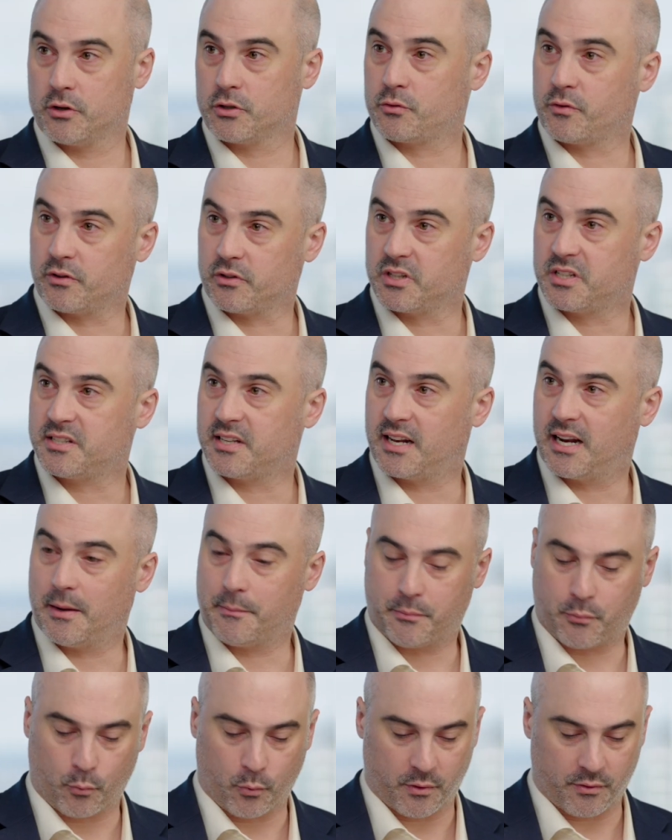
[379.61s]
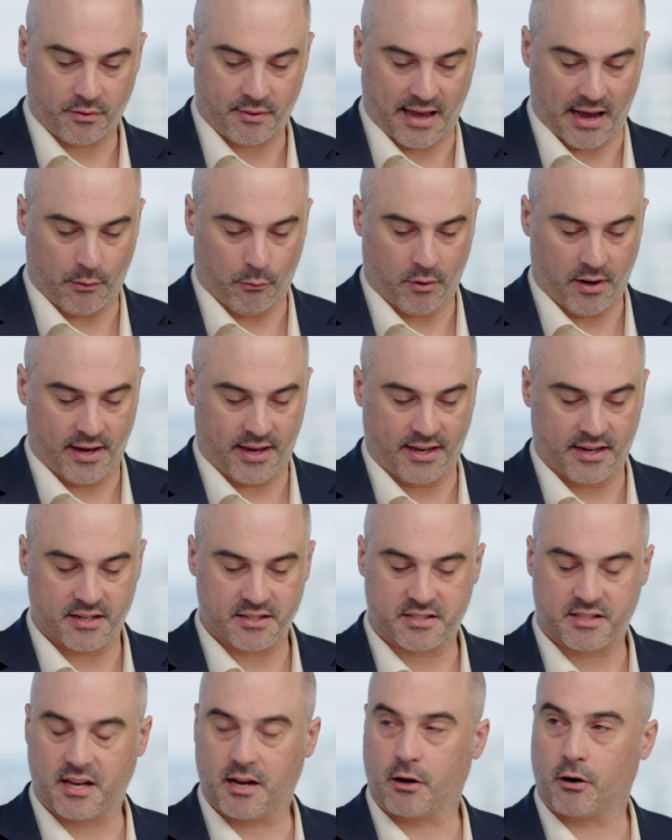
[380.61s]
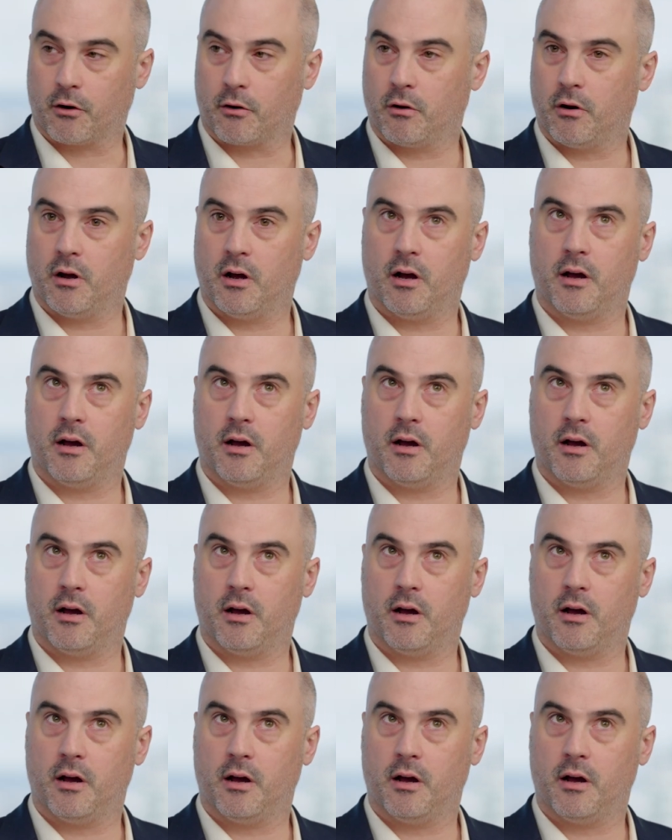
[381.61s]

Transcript: is really set up that way. Is there